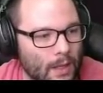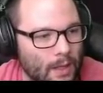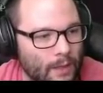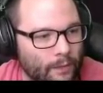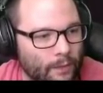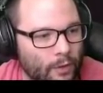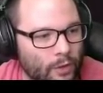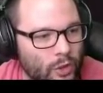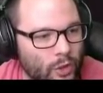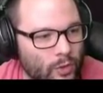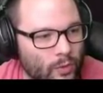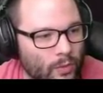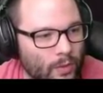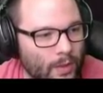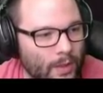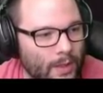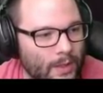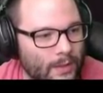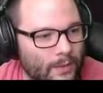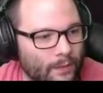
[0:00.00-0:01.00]
the first one
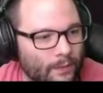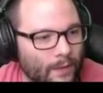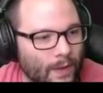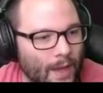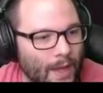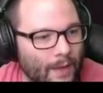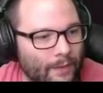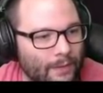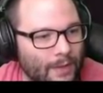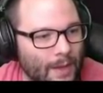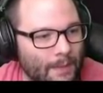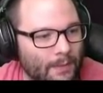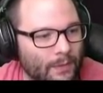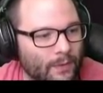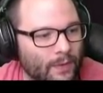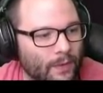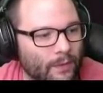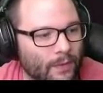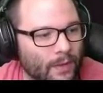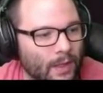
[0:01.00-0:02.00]
was 5 times
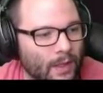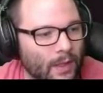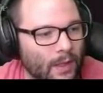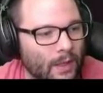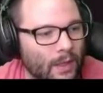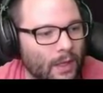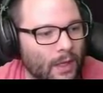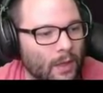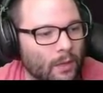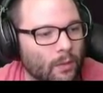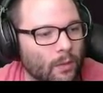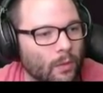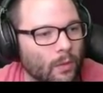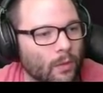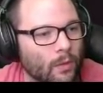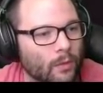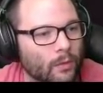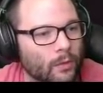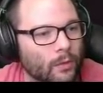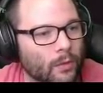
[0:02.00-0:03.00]
15
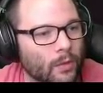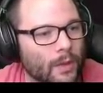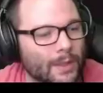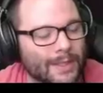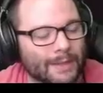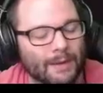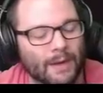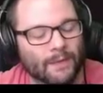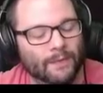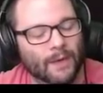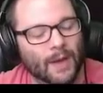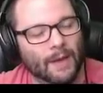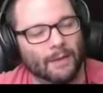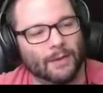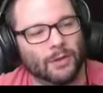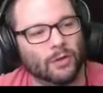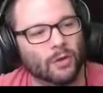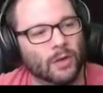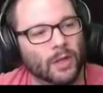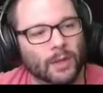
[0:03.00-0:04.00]
equaled 75.
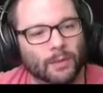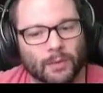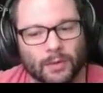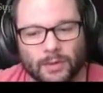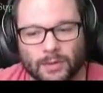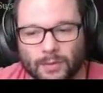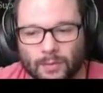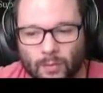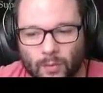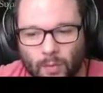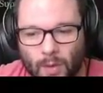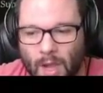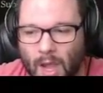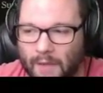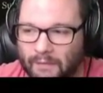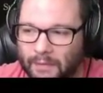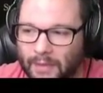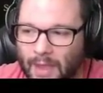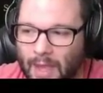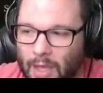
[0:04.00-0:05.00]
I totally was way
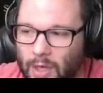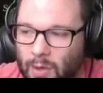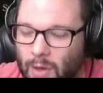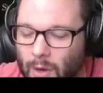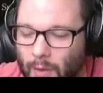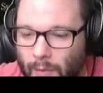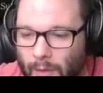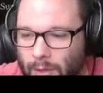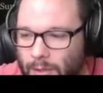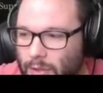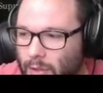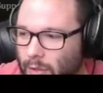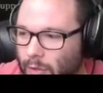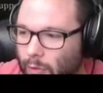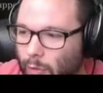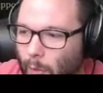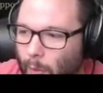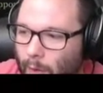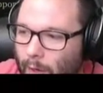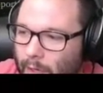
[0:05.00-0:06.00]
off on that. I knew I was, so
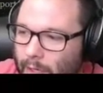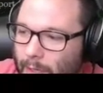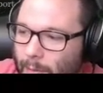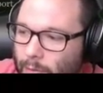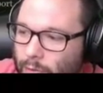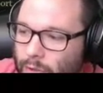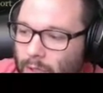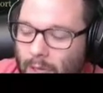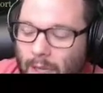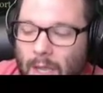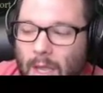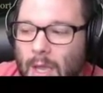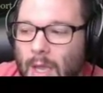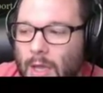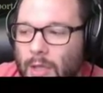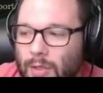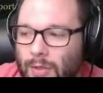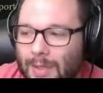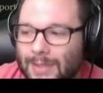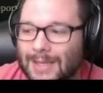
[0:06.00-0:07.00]
that's why I wanted to double check.
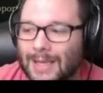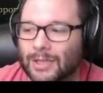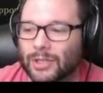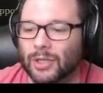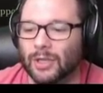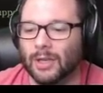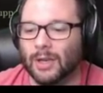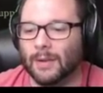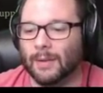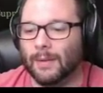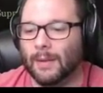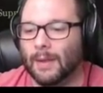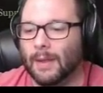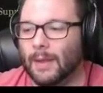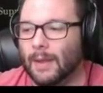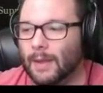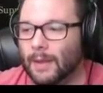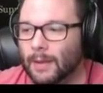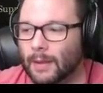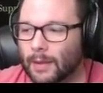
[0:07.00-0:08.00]
So that's actually gonna
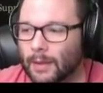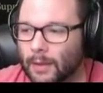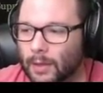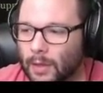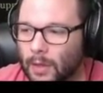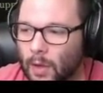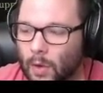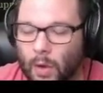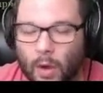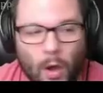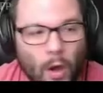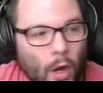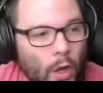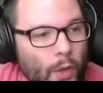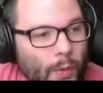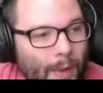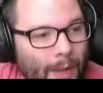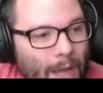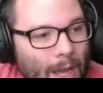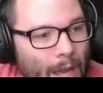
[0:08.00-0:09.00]
go all
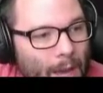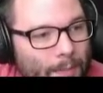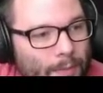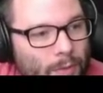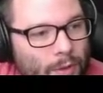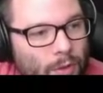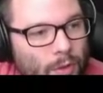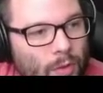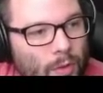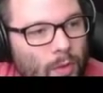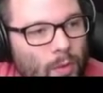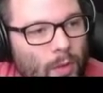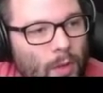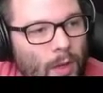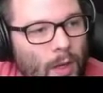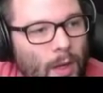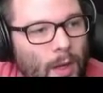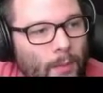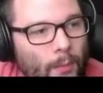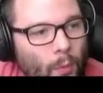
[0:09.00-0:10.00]
the way up to
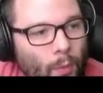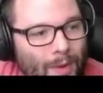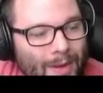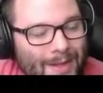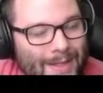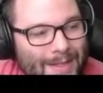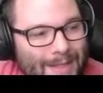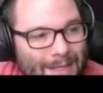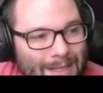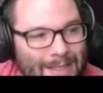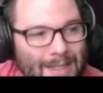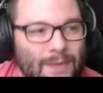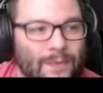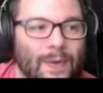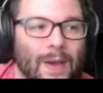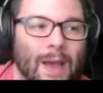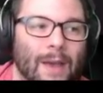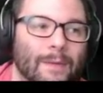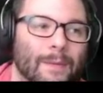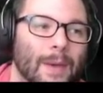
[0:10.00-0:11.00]

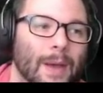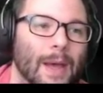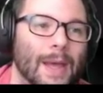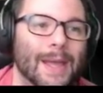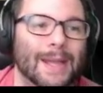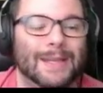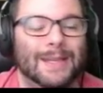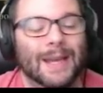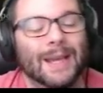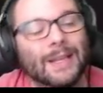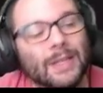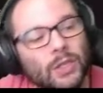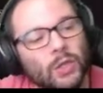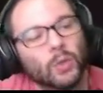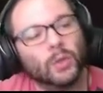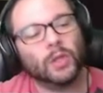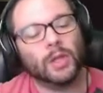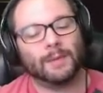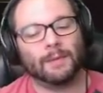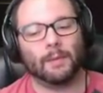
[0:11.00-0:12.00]
165. It does
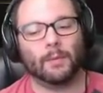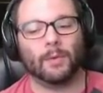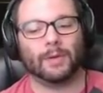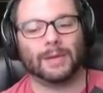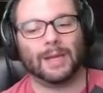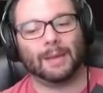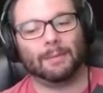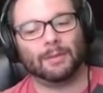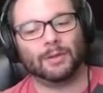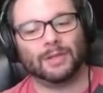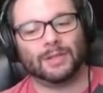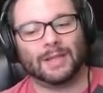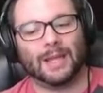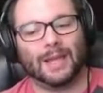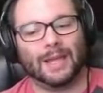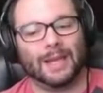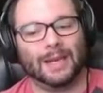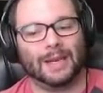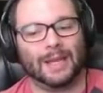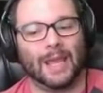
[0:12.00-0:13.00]
do a little bit more damage than
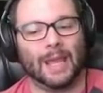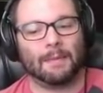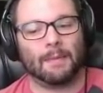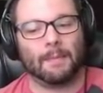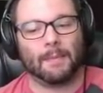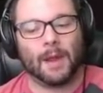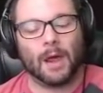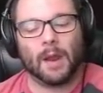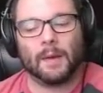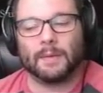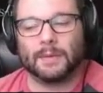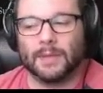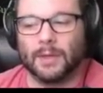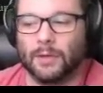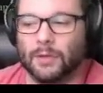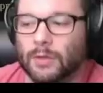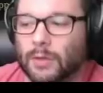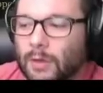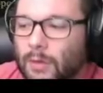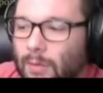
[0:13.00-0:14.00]
that in game. I'm not
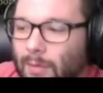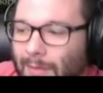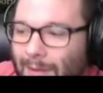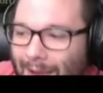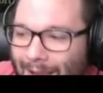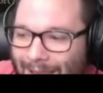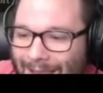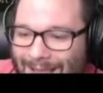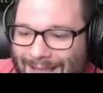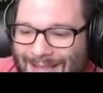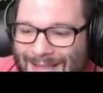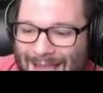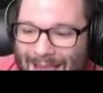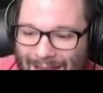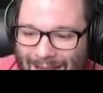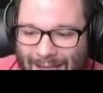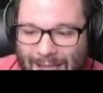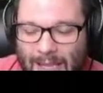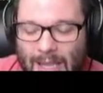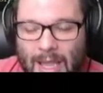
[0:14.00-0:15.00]
100% sure why
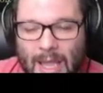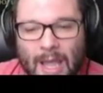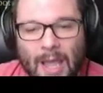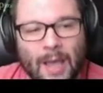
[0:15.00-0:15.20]
exactly,